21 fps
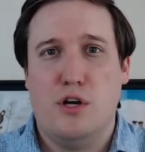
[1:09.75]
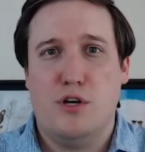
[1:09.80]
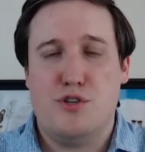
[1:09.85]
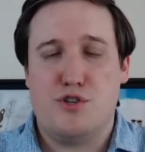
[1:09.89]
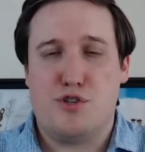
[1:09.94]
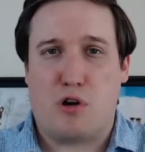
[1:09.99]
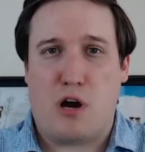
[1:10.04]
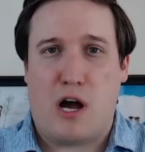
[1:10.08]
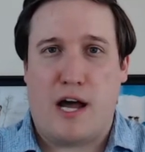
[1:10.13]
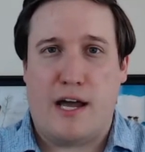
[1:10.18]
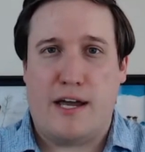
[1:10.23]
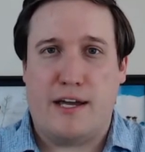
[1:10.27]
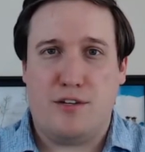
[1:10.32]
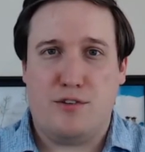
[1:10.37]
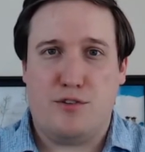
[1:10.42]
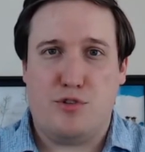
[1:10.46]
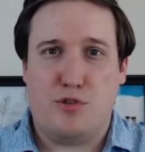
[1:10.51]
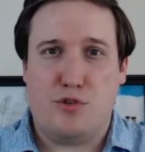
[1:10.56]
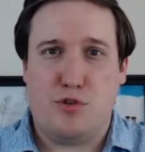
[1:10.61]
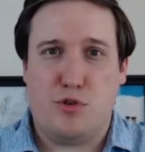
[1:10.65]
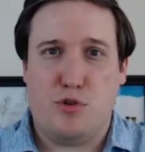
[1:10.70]
trying
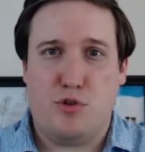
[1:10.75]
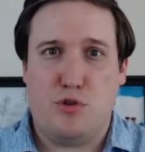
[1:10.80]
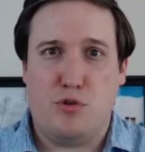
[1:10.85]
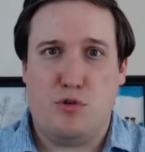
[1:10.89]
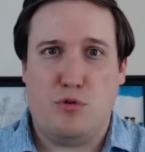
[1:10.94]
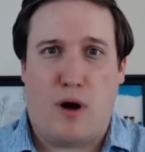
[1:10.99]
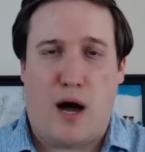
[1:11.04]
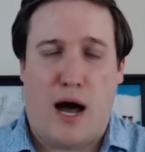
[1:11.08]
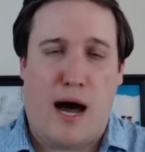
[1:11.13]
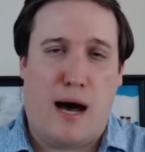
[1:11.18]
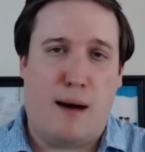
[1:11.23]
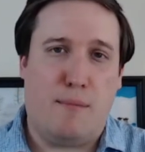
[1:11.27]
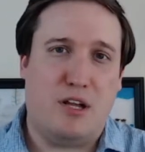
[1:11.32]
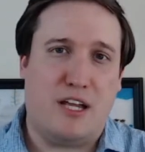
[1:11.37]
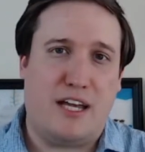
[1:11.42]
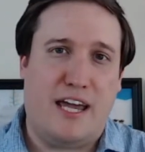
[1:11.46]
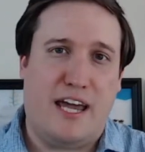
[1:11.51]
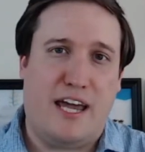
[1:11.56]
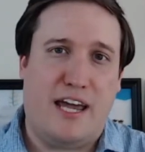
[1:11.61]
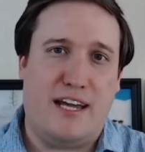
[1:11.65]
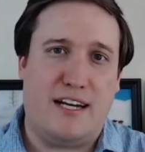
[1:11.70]
to
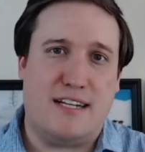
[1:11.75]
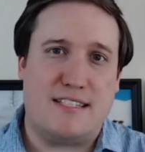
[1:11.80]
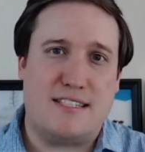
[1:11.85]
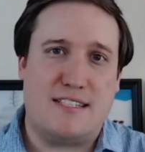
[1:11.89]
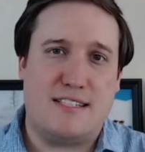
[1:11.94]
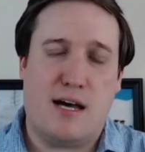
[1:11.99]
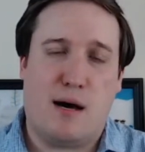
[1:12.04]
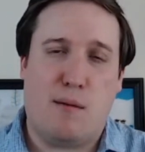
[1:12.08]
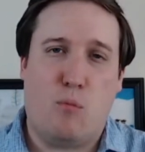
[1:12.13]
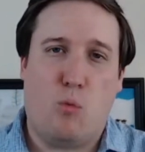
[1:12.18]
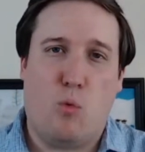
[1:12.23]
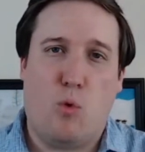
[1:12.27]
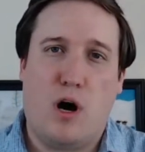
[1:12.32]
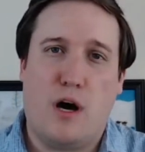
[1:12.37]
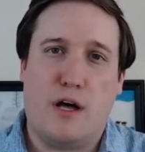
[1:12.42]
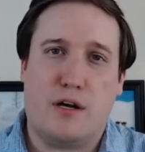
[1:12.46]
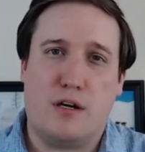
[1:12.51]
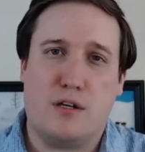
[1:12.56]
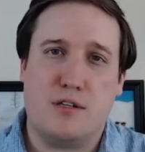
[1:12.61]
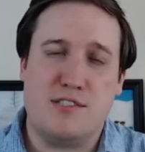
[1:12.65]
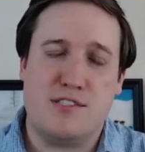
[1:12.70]
obligate
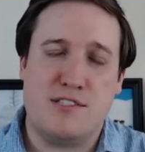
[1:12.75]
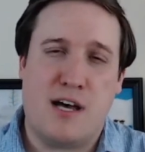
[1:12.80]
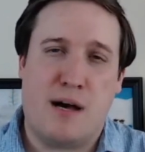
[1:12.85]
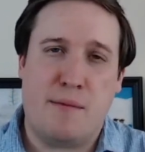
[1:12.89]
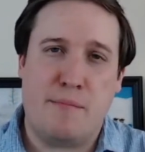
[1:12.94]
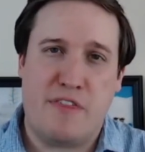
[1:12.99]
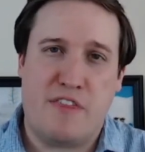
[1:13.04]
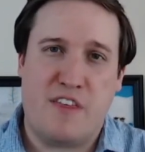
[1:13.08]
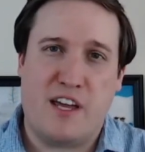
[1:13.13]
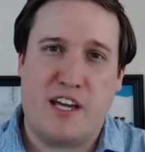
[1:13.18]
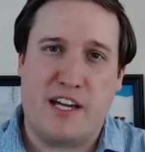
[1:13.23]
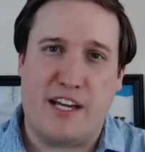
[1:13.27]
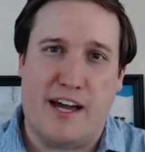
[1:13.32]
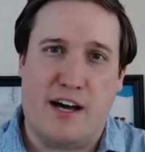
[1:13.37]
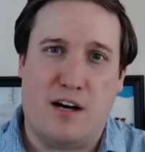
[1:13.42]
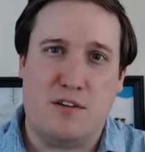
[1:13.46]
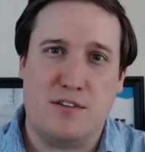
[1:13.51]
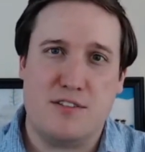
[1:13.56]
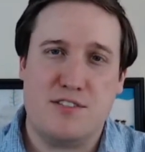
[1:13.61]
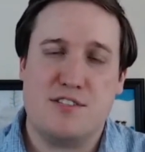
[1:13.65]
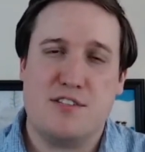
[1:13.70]
someone or something
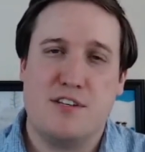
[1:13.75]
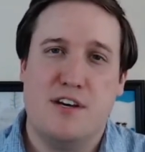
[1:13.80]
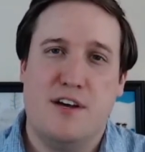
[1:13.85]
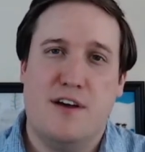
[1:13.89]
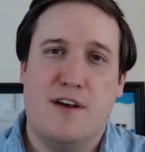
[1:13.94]
else,